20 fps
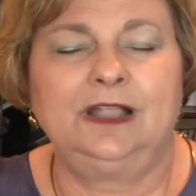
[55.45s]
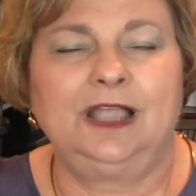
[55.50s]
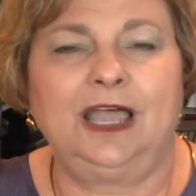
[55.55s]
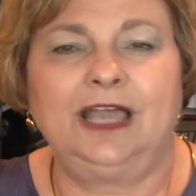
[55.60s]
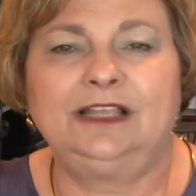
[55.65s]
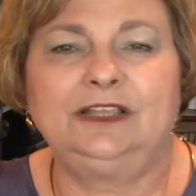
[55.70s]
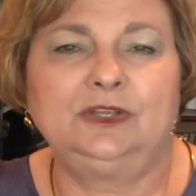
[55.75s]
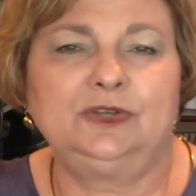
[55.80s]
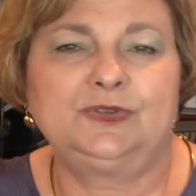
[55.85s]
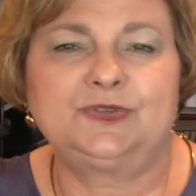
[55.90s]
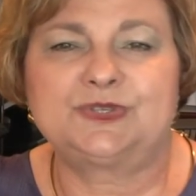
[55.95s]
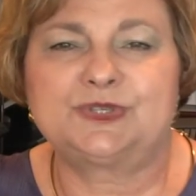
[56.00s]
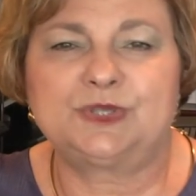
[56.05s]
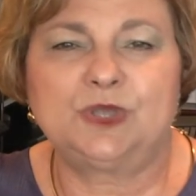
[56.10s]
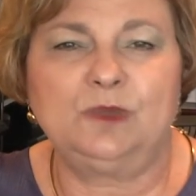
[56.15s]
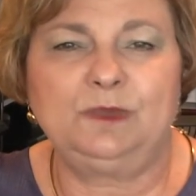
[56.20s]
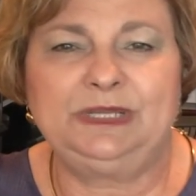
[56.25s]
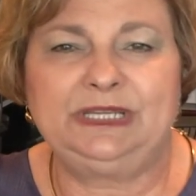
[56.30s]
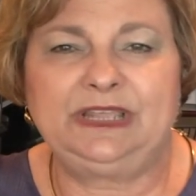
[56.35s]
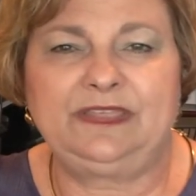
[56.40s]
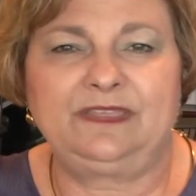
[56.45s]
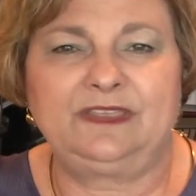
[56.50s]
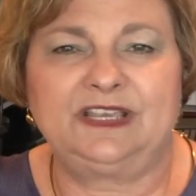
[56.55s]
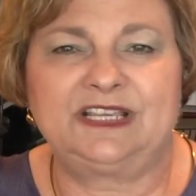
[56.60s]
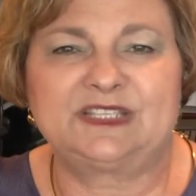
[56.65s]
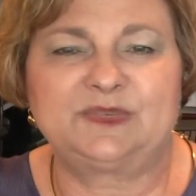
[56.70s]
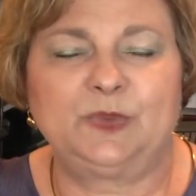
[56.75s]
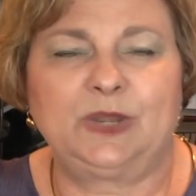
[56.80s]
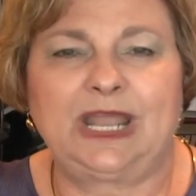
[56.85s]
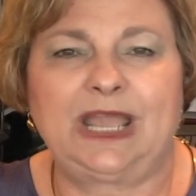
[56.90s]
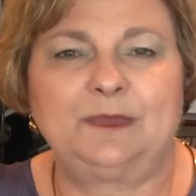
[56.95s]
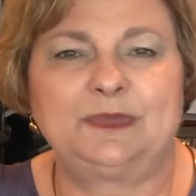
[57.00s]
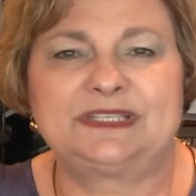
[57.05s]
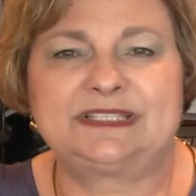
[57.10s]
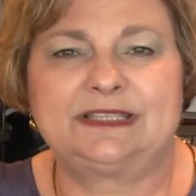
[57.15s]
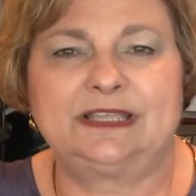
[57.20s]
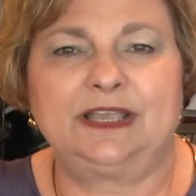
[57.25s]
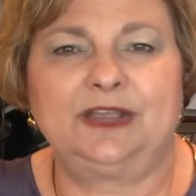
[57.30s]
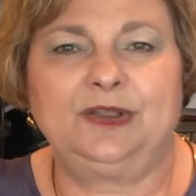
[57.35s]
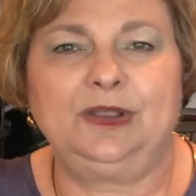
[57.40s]
I learned so many things when I
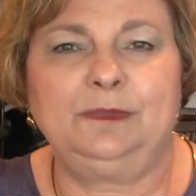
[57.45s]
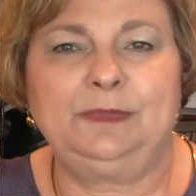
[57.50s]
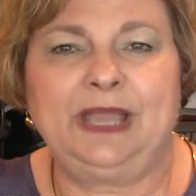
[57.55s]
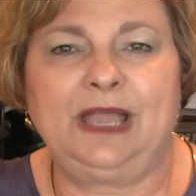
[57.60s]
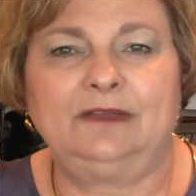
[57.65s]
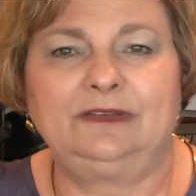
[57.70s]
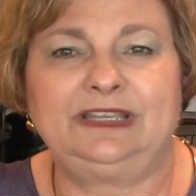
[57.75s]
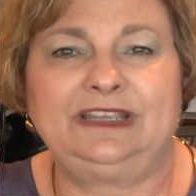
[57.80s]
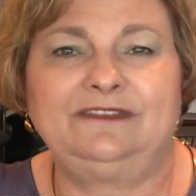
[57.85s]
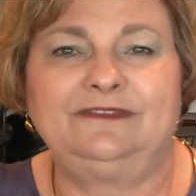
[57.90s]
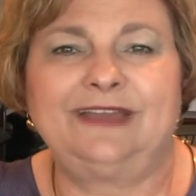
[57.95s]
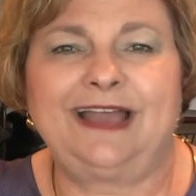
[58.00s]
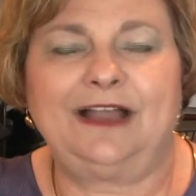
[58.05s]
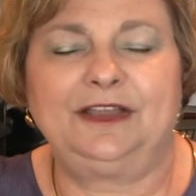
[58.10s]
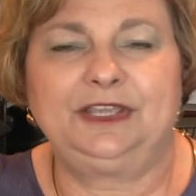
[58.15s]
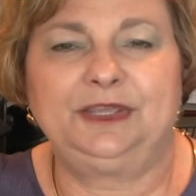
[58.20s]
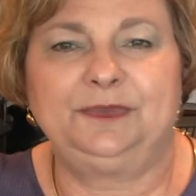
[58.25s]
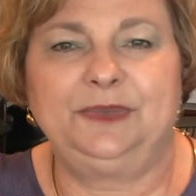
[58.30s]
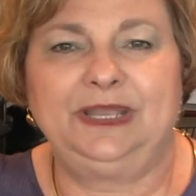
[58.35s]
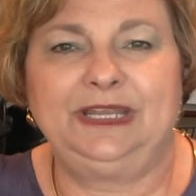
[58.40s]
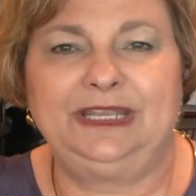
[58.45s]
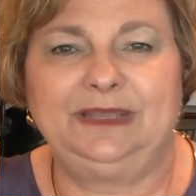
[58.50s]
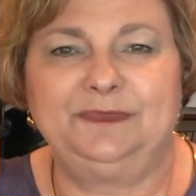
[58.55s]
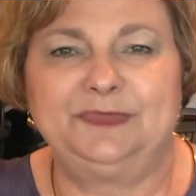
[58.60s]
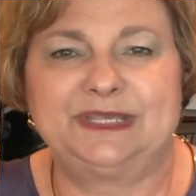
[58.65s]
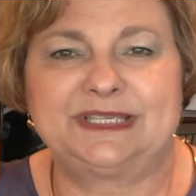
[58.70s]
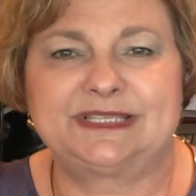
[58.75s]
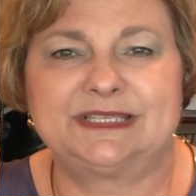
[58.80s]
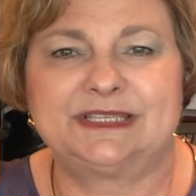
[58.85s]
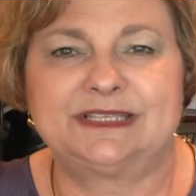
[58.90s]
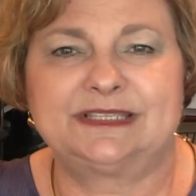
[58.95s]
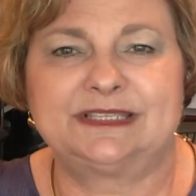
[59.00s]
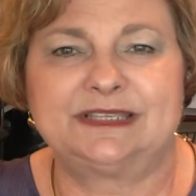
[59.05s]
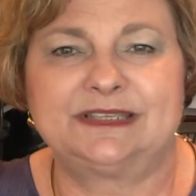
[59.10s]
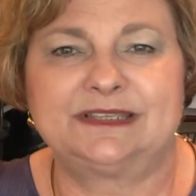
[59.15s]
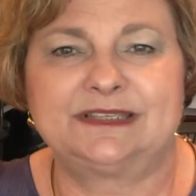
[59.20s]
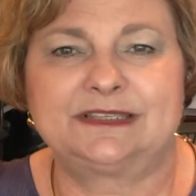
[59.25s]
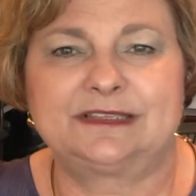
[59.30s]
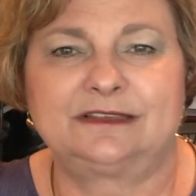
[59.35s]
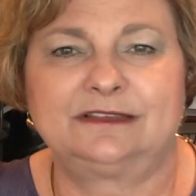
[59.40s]
was there about evaluating
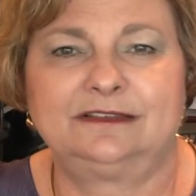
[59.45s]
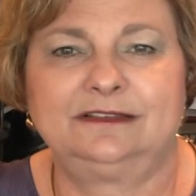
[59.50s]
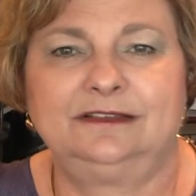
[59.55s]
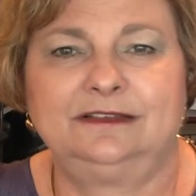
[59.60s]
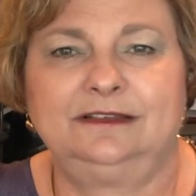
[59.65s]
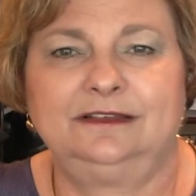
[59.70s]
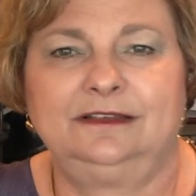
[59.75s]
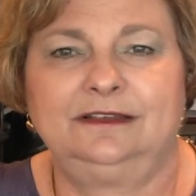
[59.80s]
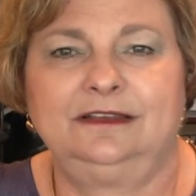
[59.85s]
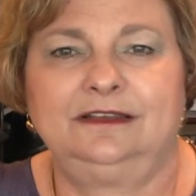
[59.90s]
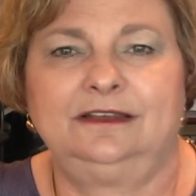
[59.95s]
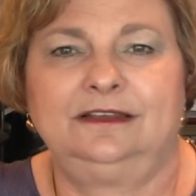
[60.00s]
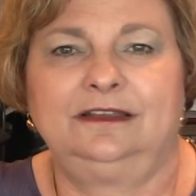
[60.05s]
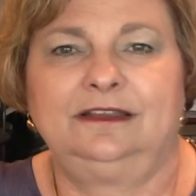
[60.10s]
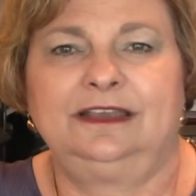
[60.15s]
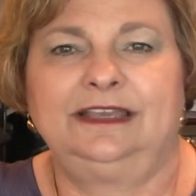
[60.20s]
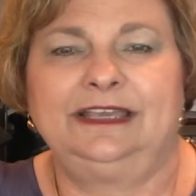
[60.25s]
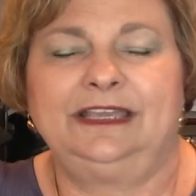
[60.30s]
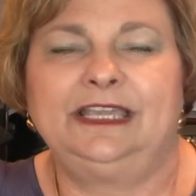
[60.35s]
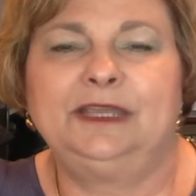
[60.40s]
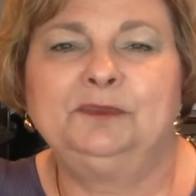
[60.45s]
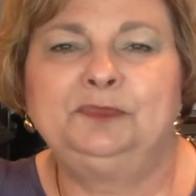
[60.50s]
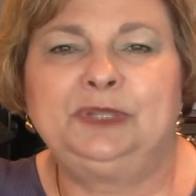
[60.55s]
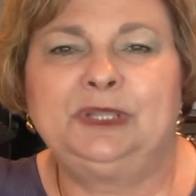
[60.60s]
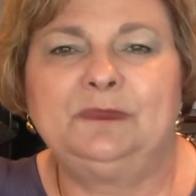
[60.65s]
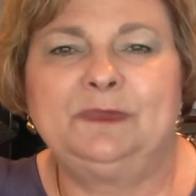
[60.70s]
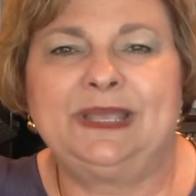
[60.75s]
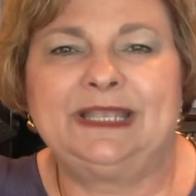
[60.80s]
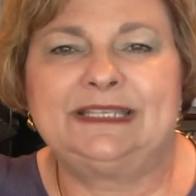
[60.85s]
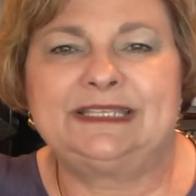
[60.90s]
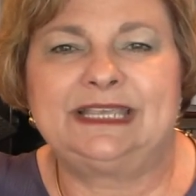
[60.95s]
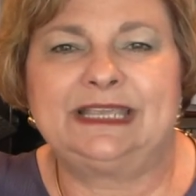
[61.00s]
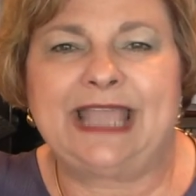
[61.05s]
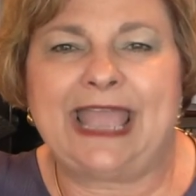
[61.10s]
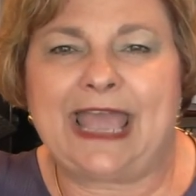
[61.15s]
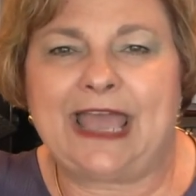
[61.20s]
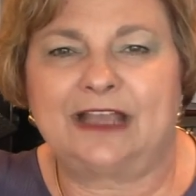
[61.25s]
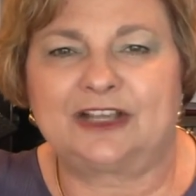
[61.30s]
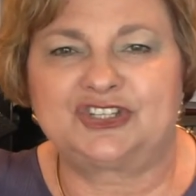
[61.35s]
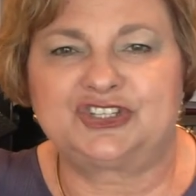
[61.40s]
businesses, implementing
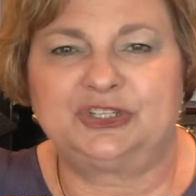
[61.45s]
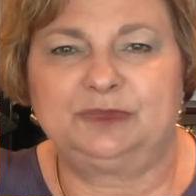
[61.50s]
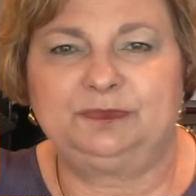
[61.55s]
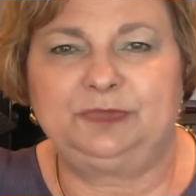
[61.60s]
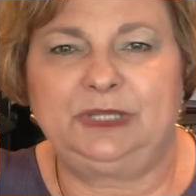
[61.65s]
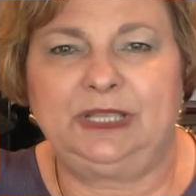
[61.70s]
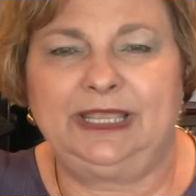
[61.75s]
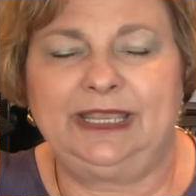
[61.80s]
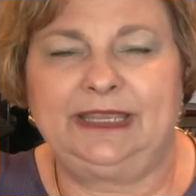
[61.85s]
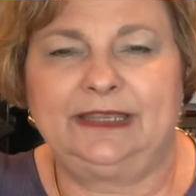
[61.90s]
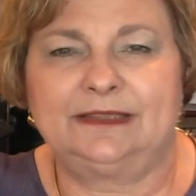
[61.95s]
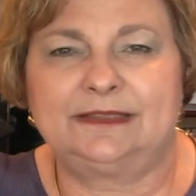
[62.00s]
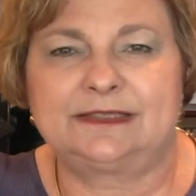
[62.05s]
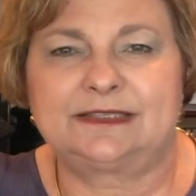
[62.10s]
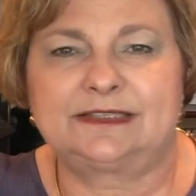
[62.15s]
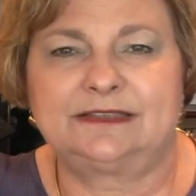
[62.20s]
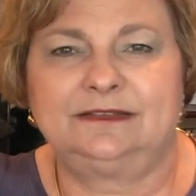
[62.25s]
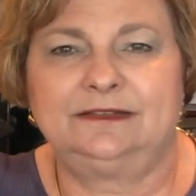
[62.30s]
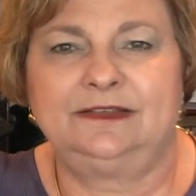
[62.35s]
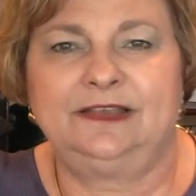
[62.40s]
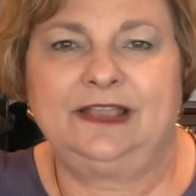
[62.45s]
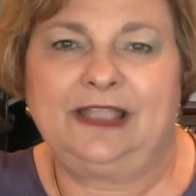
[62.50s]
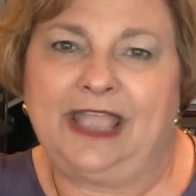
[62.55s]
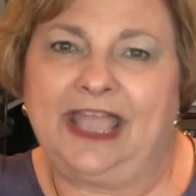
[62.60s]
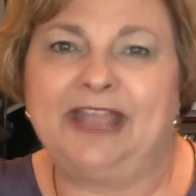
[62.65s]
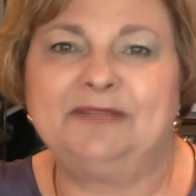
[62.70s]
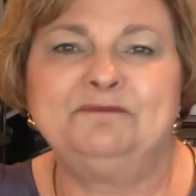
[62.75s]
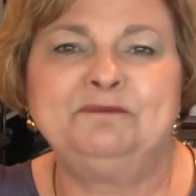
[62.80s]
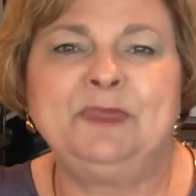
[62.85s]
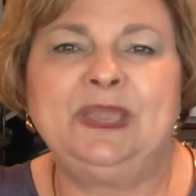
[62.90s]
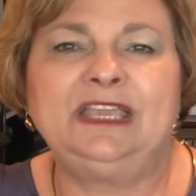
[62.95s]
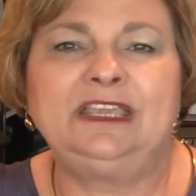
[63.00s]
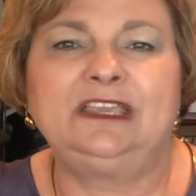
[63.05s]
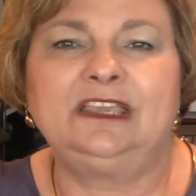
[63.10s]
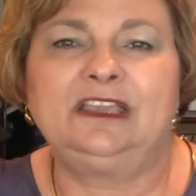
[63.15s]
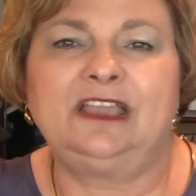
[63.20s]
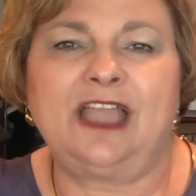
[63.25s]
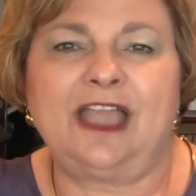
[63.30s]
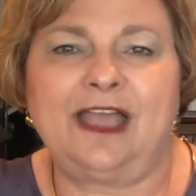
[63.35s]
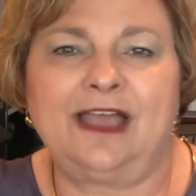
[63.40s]
action plans, and making